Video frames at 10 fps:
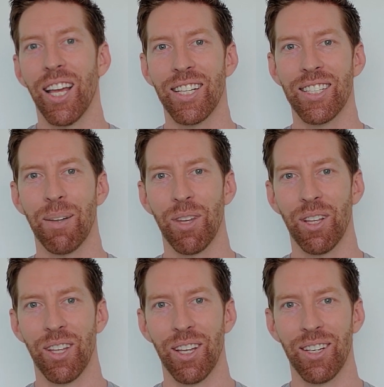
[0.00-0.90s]
It's
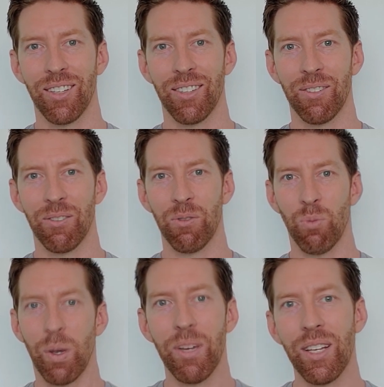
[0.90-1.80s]
something that
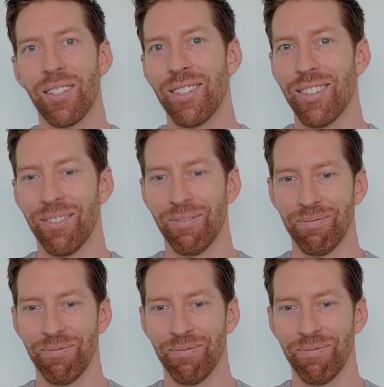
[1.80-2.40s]
we miss.